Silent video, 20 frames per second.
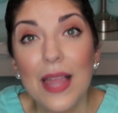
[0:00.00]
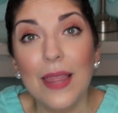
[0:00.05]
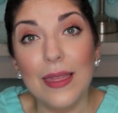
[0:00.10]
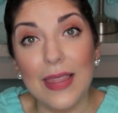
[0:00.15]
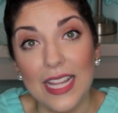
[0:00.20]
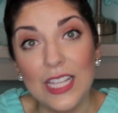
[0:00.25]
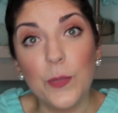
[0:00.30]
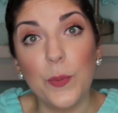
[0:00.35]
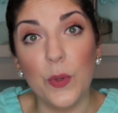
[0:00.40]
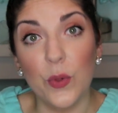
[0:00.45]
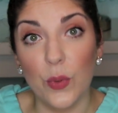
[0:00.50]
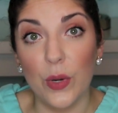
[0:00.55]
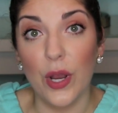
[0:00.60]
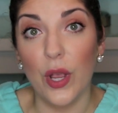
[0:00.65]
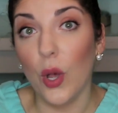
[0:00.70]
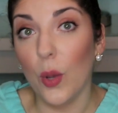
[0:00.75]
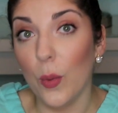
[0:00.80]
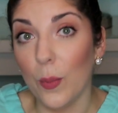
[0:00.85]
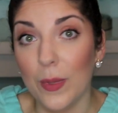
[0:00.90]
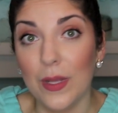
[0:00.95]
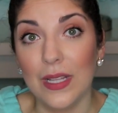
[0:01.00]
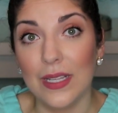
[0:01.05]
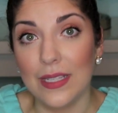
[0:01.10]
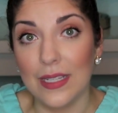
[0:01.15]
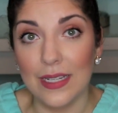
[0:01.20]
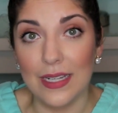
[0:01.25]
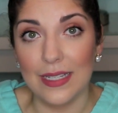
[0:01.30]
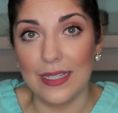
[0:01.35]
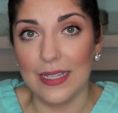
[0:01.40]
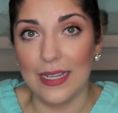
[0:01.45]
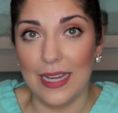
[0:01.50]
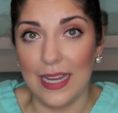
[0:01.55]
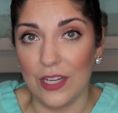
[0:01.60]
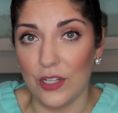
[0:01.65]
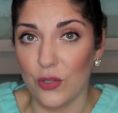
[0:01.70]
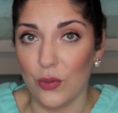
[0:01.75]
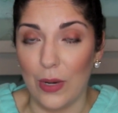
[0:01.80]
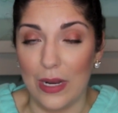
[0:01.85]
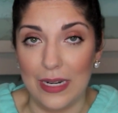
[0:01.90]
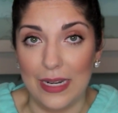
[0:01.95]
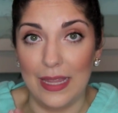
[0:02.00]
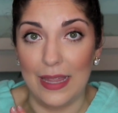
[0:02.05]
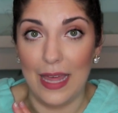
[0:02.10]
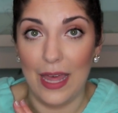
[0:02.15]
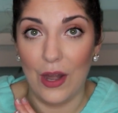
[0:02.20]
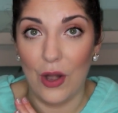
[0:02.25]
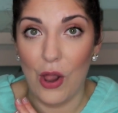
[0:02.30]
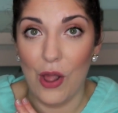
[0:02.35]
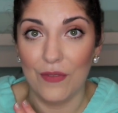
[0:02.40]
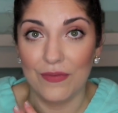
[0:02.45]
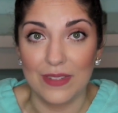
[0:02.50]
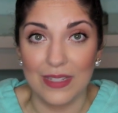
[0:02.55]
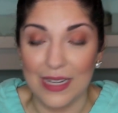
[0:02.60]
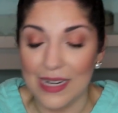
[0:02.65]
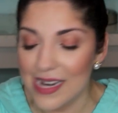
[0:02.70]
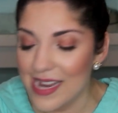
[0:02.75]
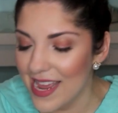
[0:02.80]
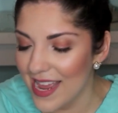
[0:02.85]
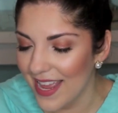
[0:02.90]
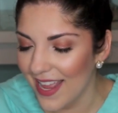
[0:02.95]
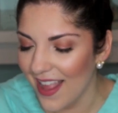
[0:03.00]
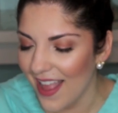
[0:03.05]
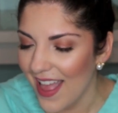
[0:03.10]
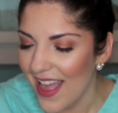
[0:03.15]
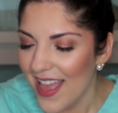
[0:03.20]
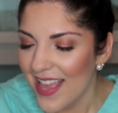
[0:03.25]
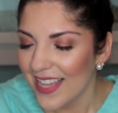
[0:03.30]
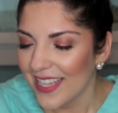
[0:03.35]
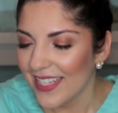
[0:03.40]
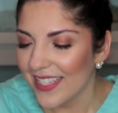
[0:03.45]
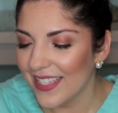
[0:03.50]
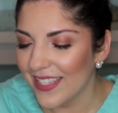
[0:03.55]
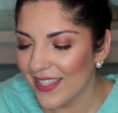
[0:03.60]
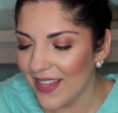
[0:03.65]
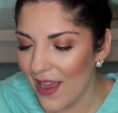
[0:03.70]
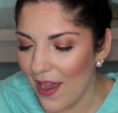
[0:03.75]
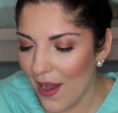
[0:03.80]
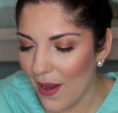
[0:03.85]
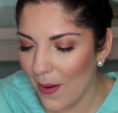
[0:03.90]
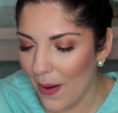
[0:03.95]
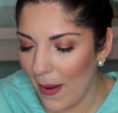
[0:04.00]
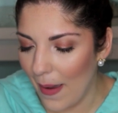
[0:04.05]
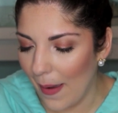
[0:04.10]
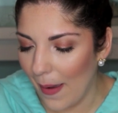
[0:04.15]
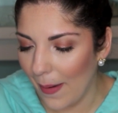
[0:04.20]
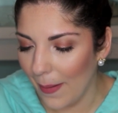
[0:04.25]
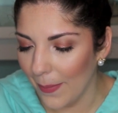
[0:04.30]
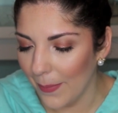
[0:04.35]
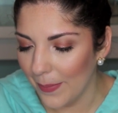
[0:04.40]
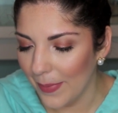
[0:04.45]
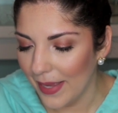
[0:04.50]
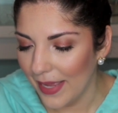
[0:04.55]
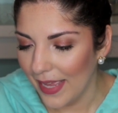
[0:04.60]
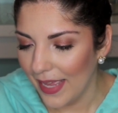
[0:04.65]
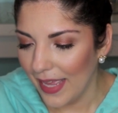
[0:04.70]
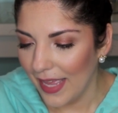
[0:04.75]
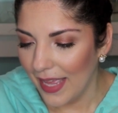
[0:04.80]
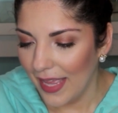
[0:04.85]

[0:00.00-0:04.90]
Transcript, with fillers: Let's be real, Melissa doesn't get trendy that often. So, um...